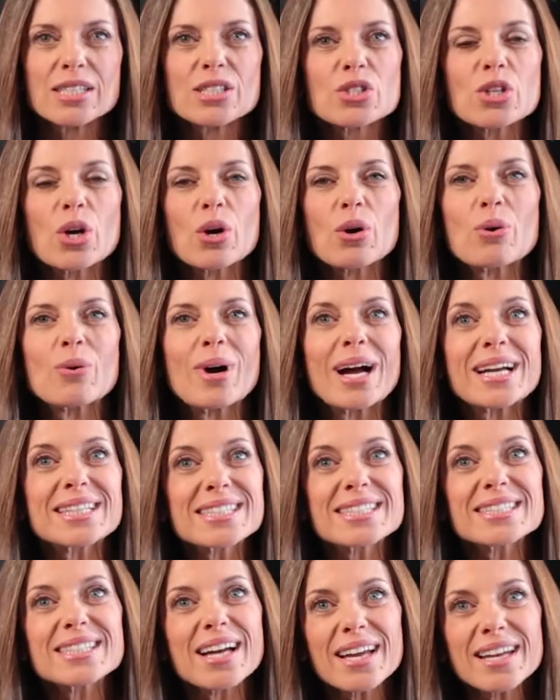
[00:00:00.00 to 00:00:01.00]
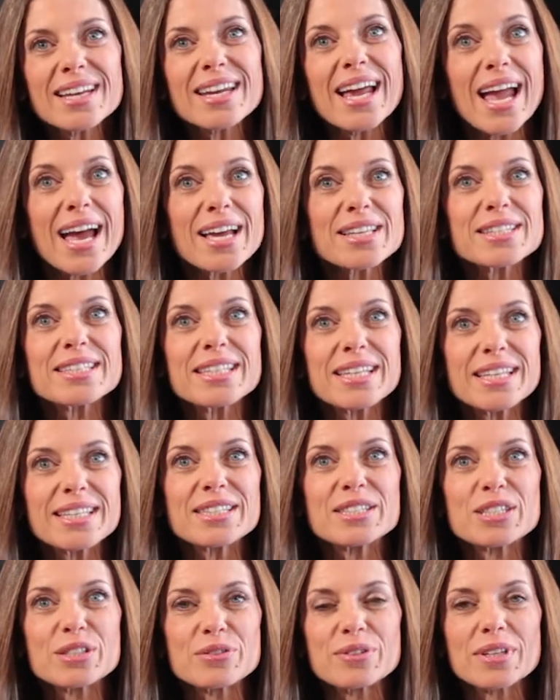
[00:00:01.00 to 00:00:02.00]
So I decided I had to eat
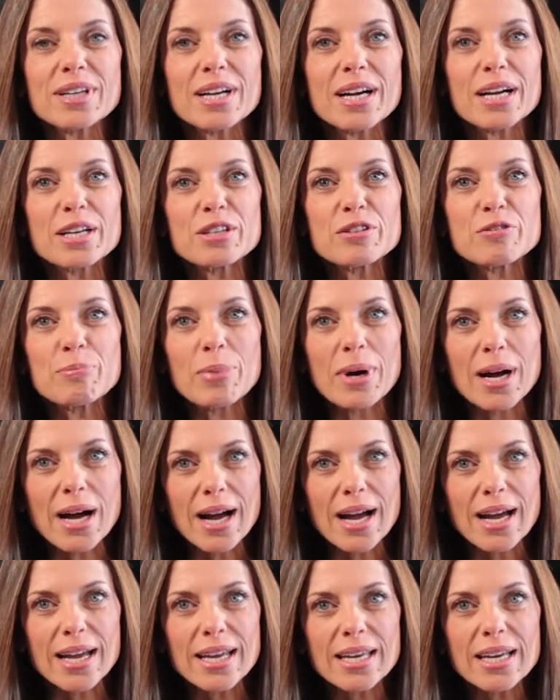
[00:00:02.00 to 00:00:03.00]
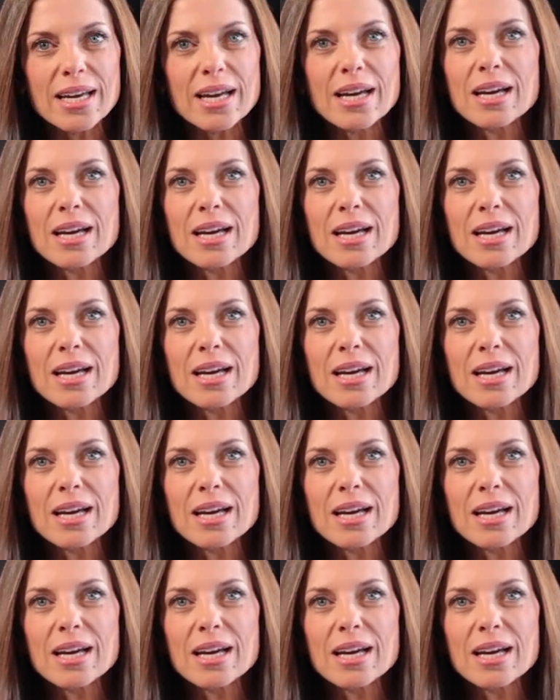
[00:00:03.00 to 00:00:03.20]
a different kind of pie.